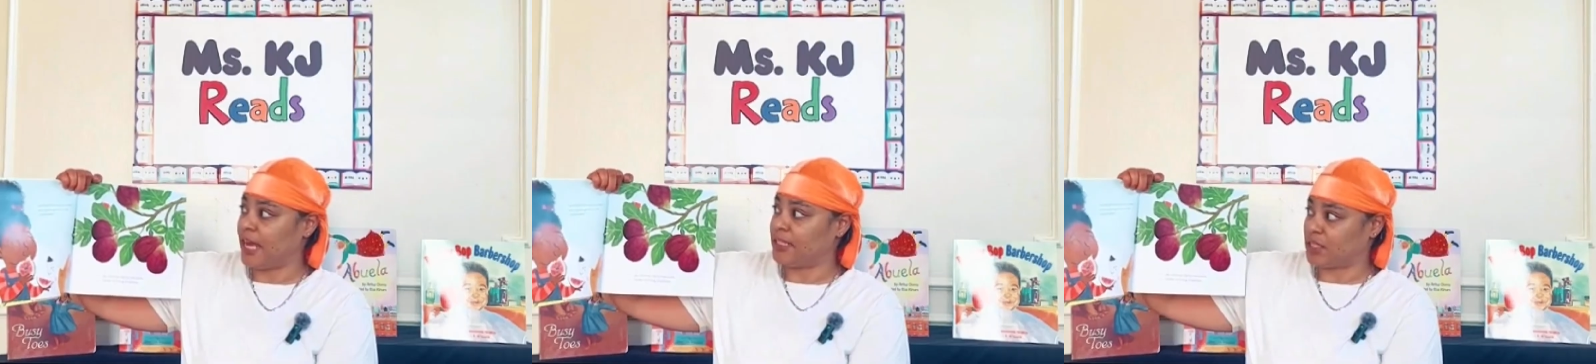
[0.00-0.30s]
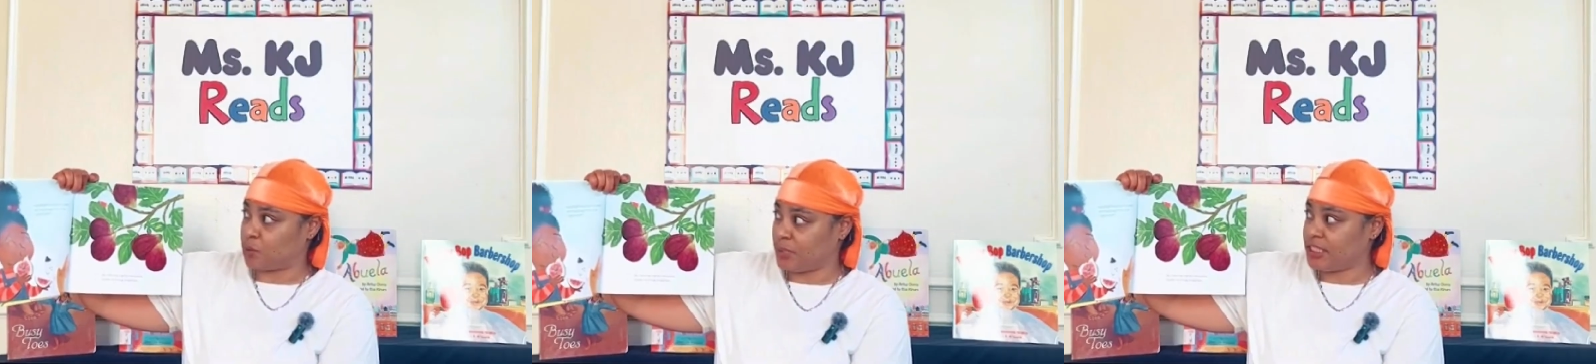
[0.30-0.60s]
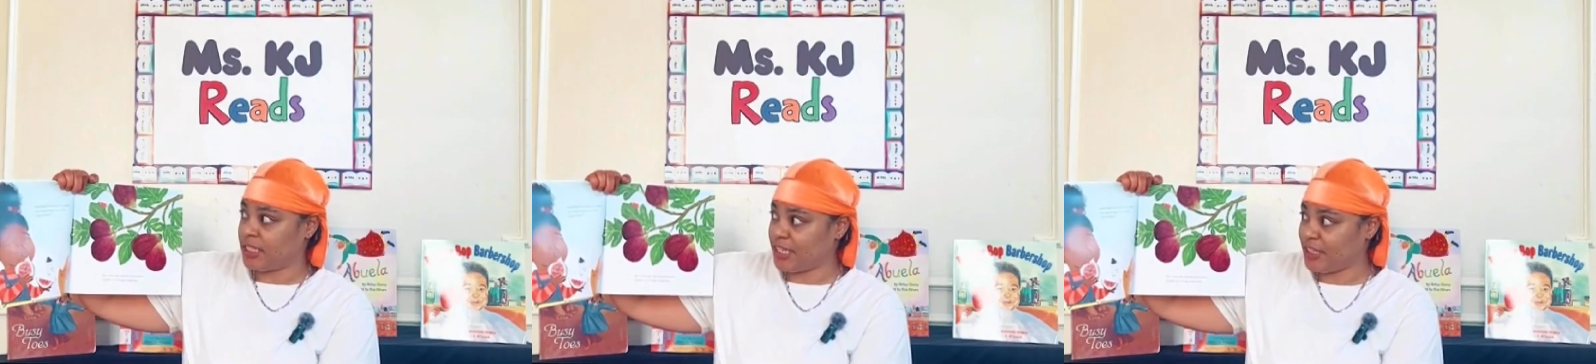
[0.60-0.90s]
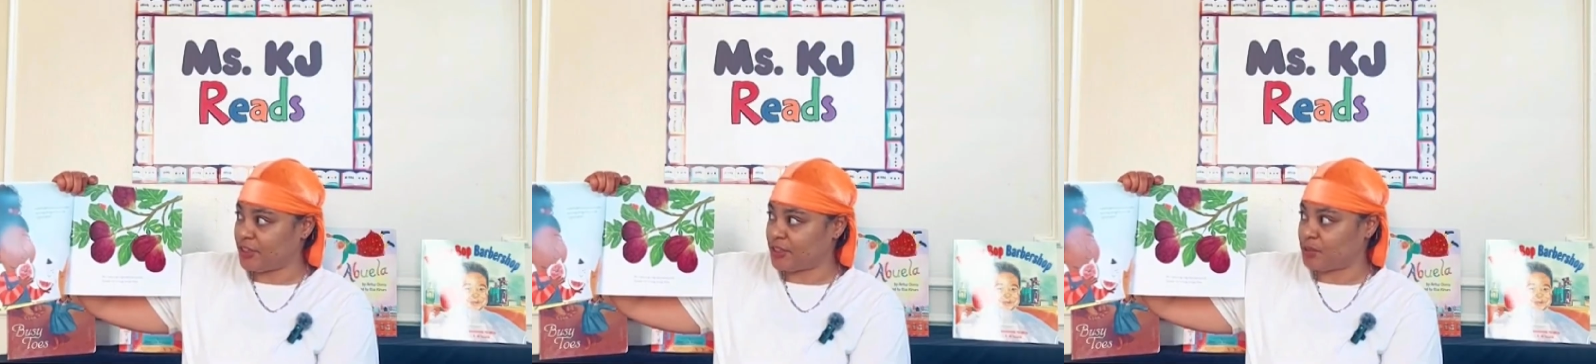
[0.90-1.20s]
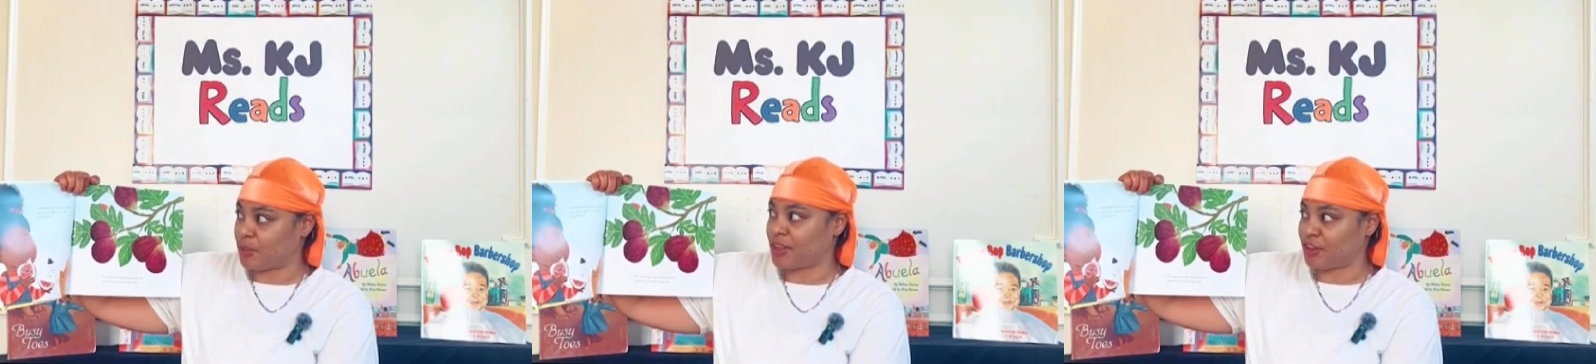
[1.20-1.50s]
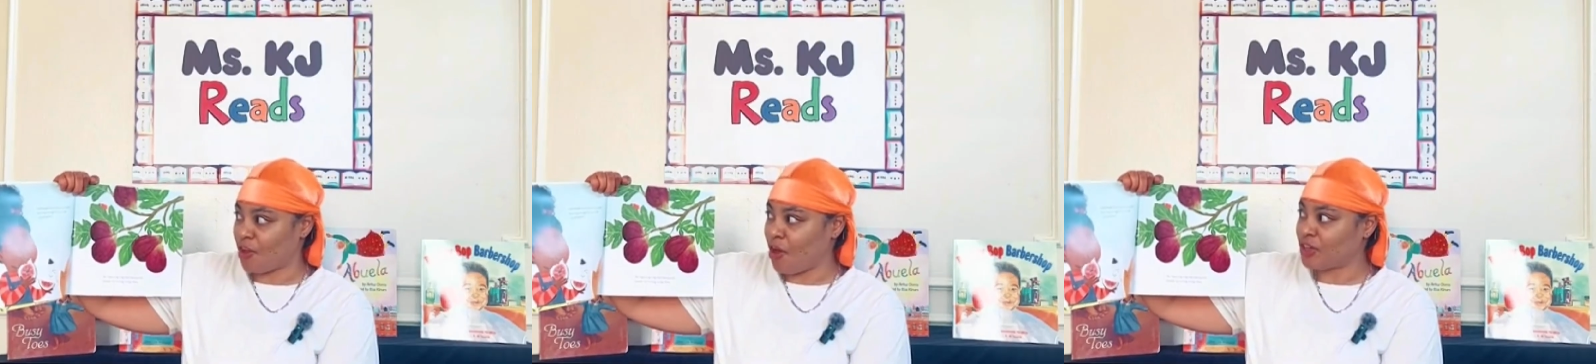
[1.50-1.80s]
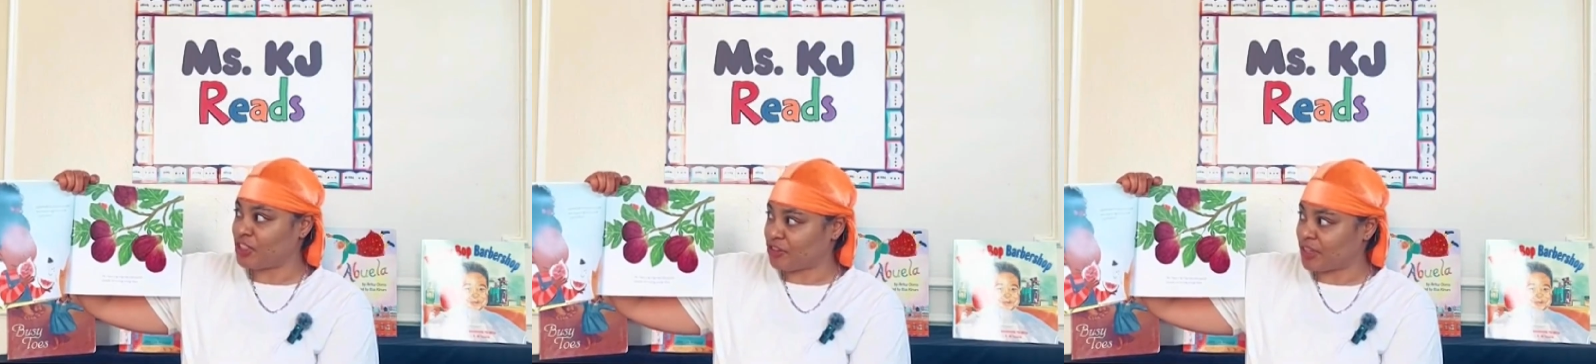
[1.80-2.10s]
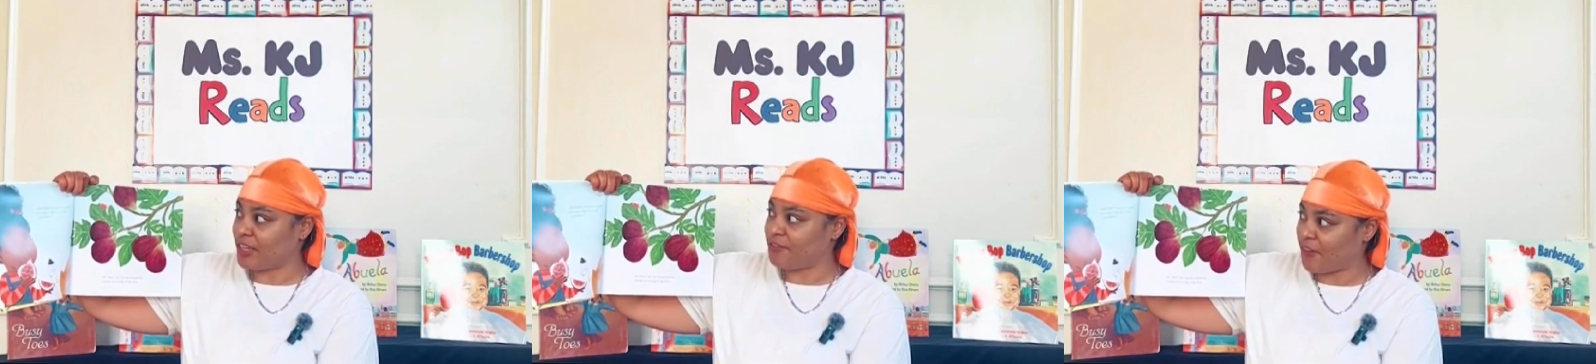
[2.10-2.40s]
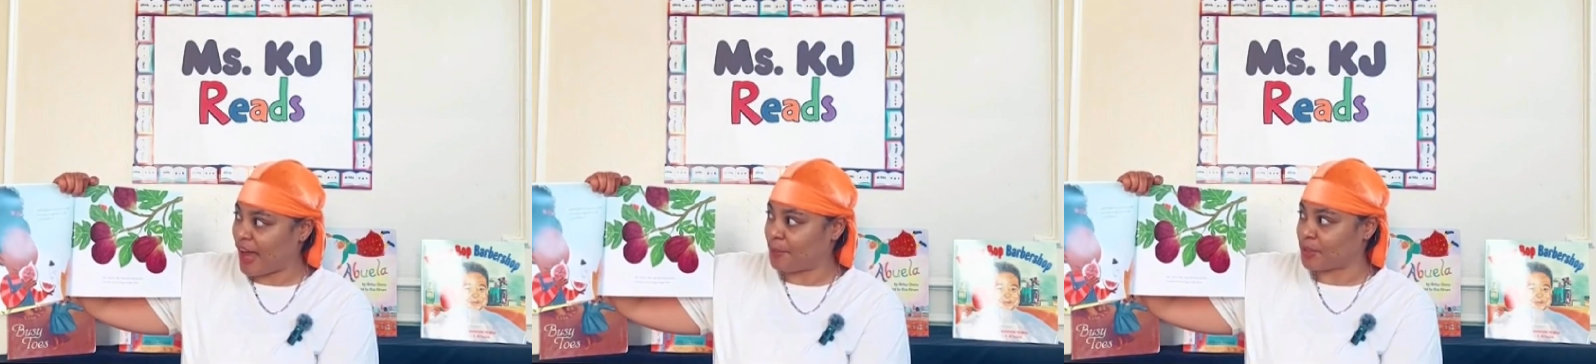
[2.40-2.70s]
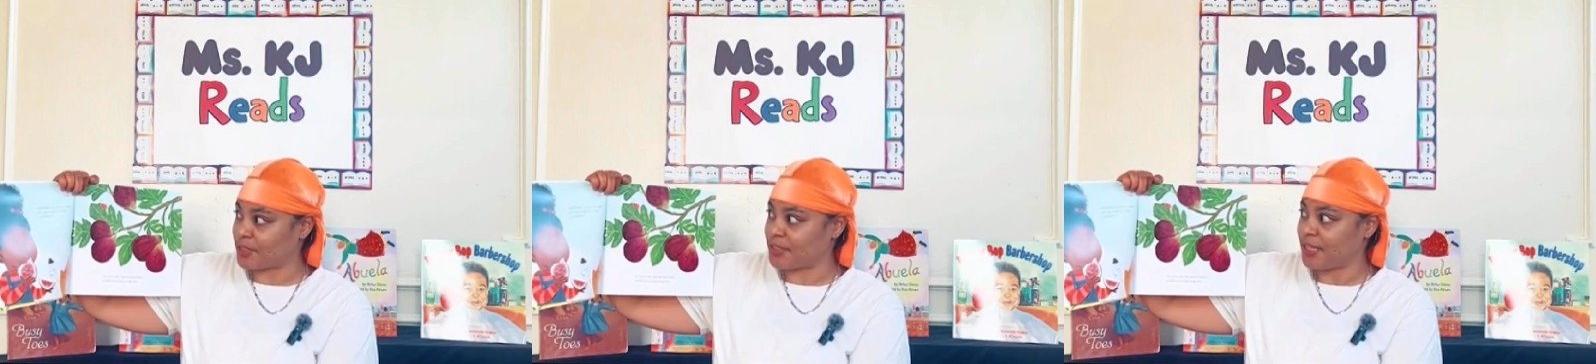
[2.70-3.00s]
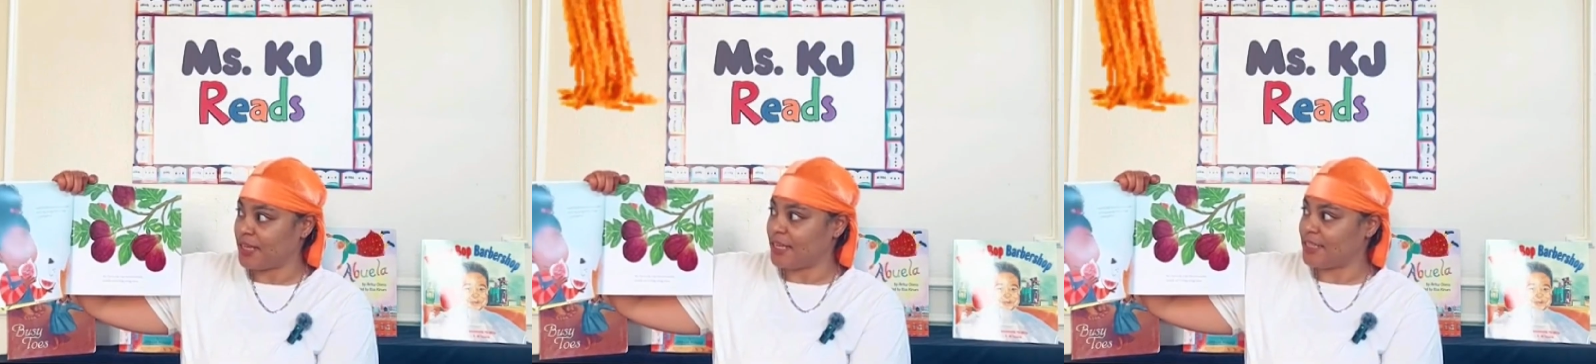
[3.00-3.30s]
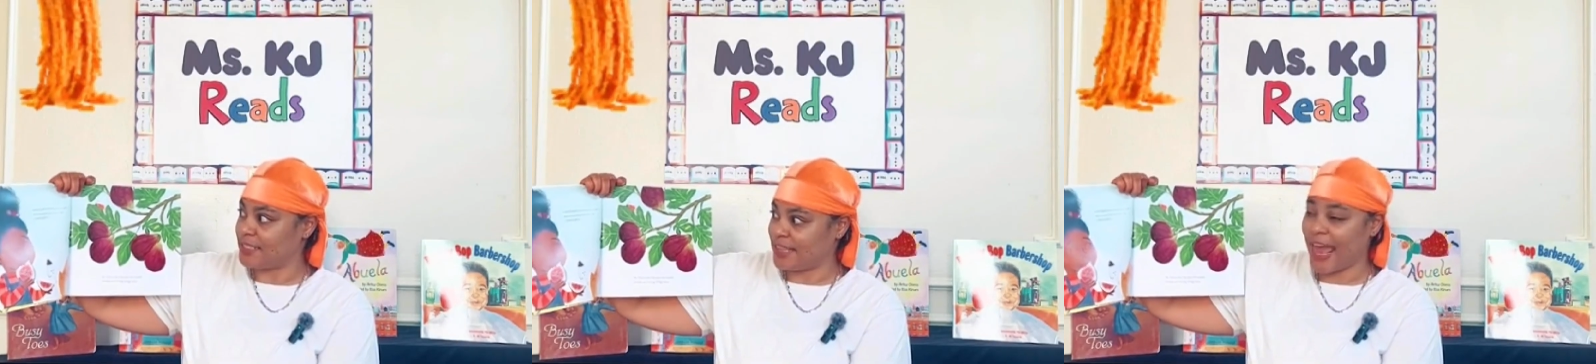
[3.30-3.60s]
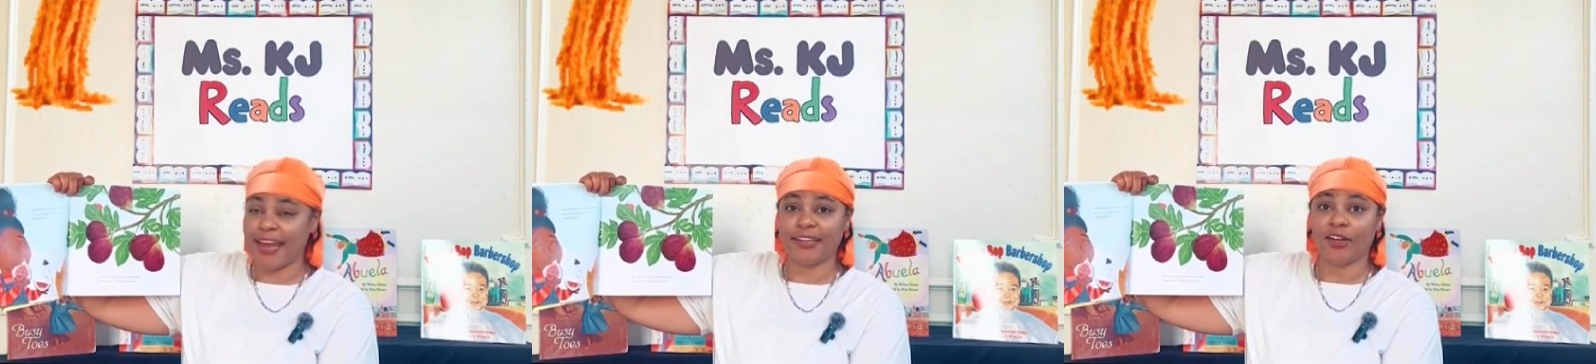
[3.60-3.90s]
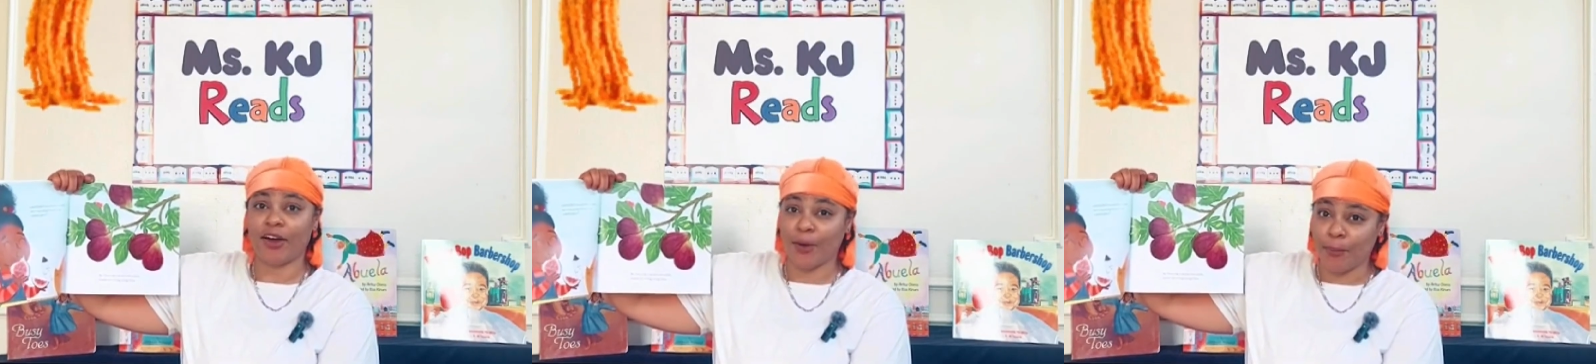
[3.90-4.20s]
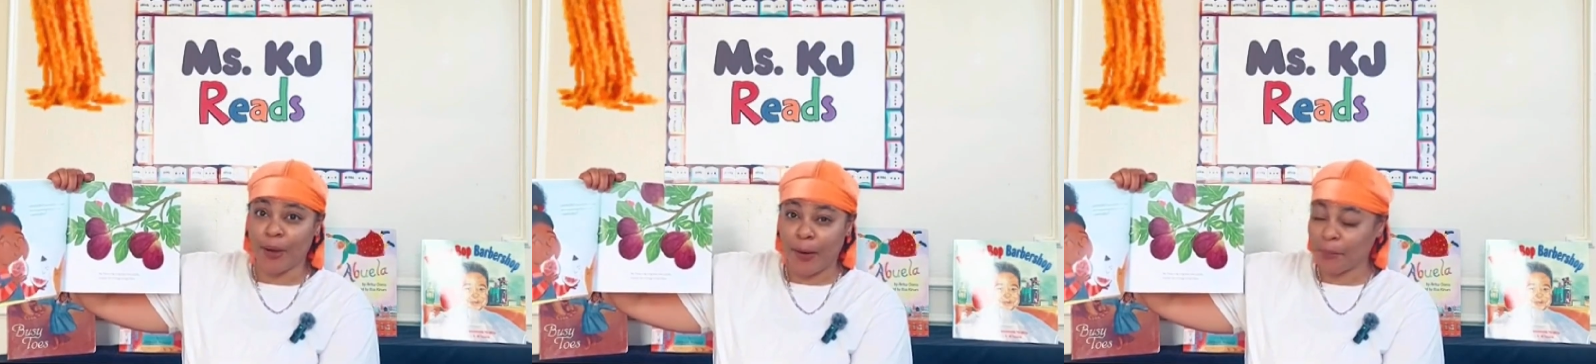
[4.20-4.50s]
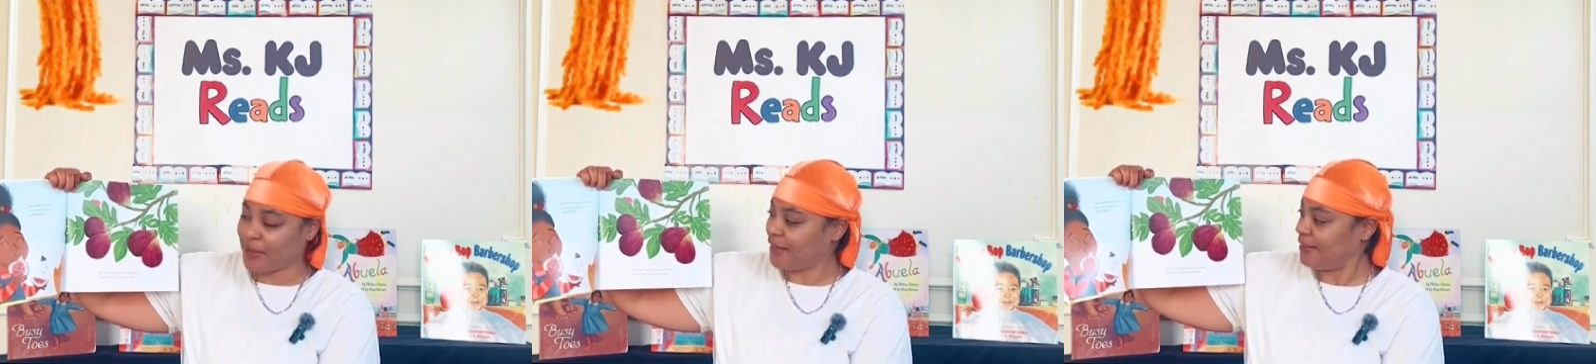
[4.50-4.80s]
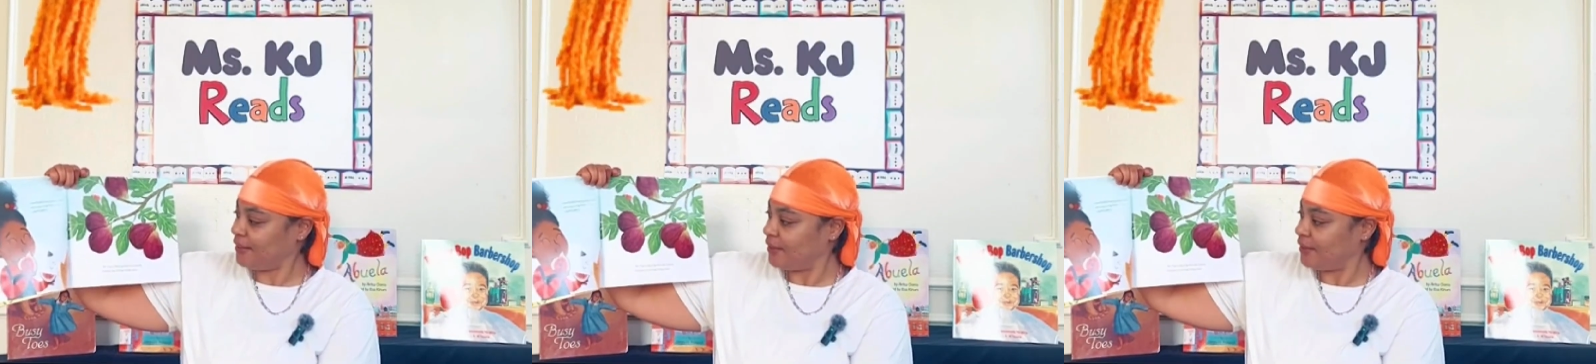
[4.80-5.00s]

squishy innards with long stringy fibers. Is that a pumpkin?